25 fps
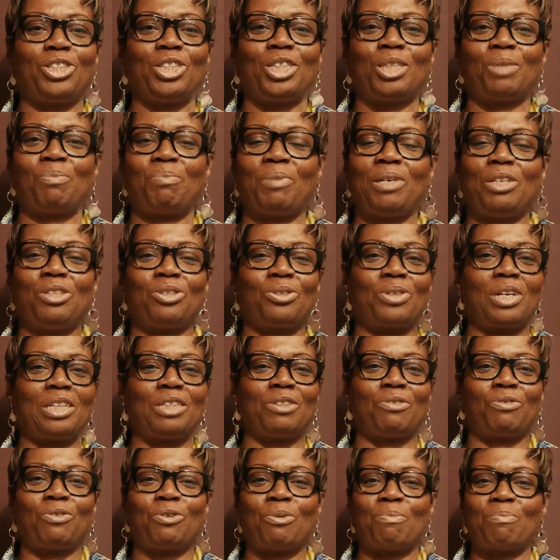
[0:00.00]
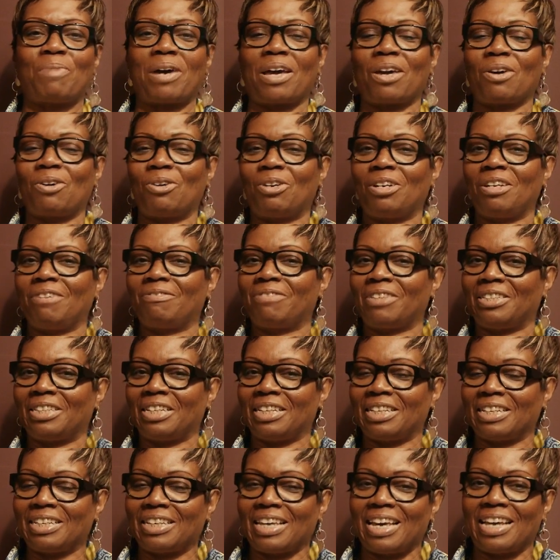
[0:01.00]
be transformed by Olive and
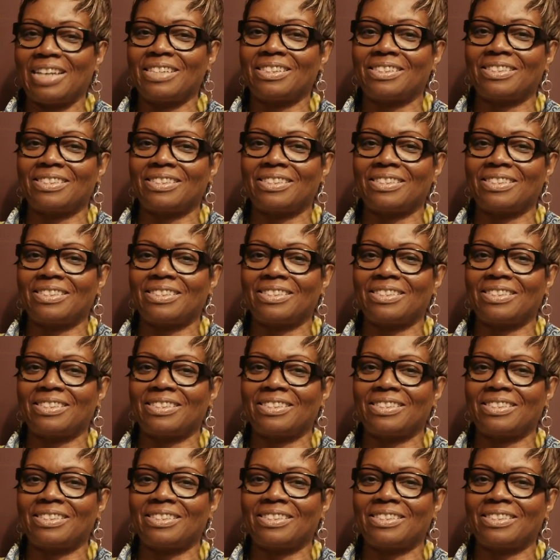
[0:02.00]
guests.